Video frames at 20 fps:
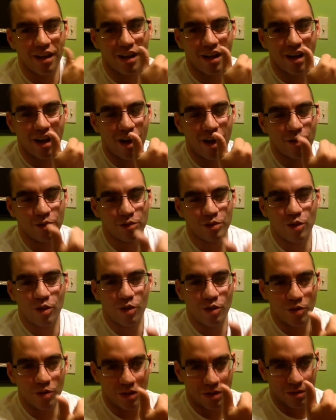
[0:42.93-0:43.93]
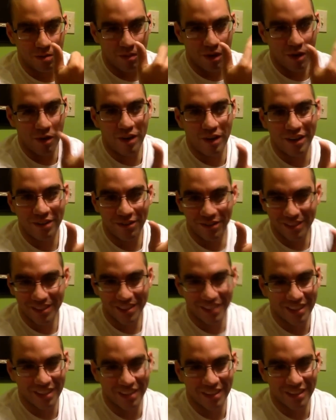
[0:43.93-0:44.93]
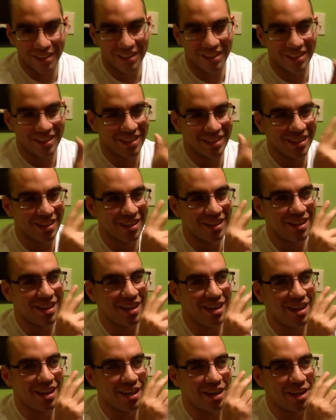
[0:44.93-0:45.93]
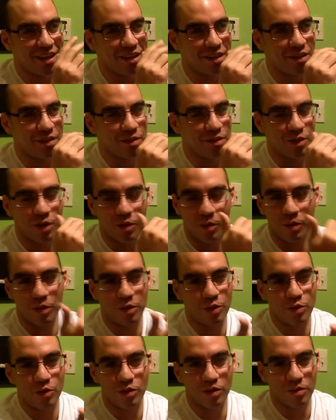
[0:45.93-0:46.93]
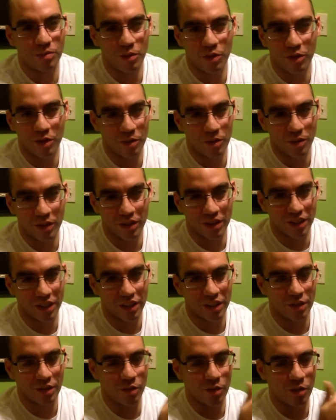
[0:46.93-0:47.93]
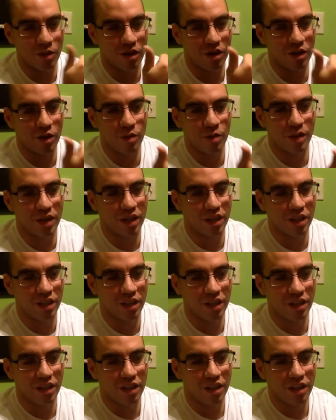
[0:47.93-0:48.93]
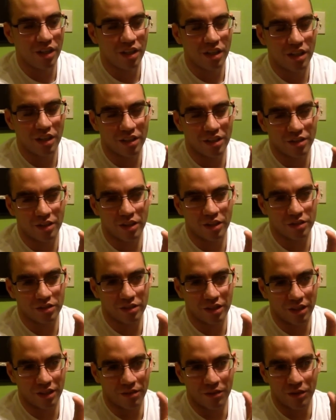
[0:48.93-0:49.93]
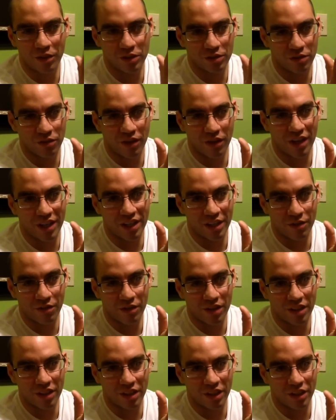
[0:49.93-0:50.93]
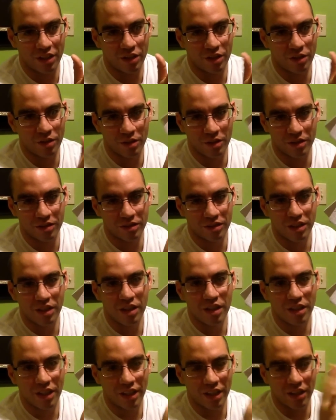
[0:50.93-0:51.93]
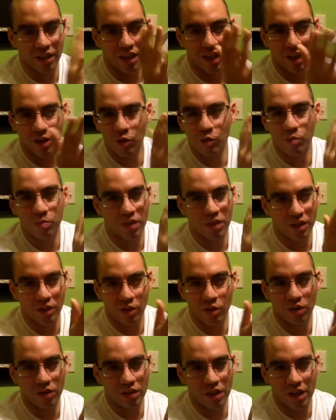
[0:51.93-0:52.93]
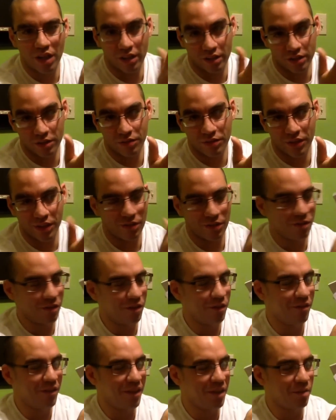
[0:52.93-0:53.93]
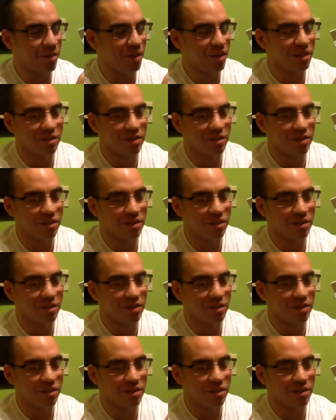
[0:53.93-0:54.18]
I was going with my wife and son, and we were doing more than one thing. We were on our way. There's like a First Friday event here, or like a lot of hoopla going on, and it's fun for the family.